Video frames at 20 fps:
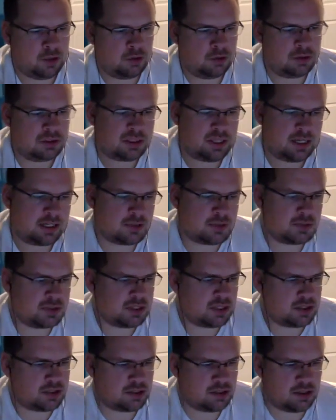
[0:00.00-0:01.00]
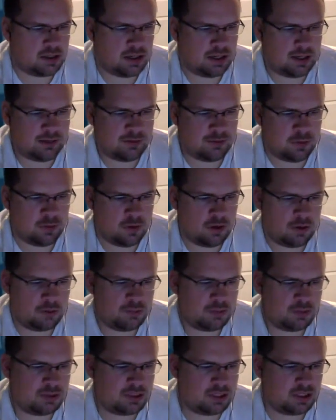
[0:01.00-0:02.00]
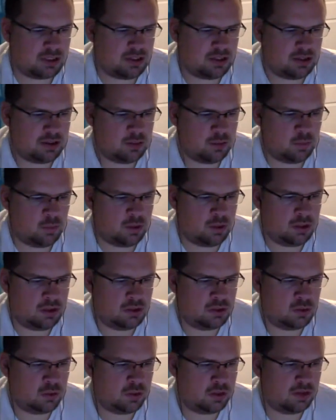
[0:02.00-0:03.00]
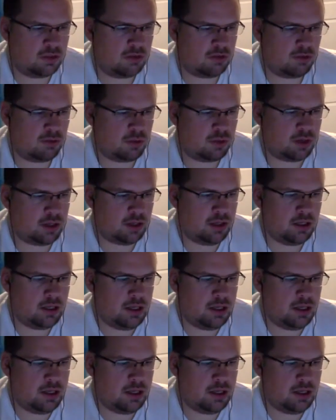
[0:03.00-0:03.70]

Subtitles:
Zach's projected to get 94. I'm projected to get 123.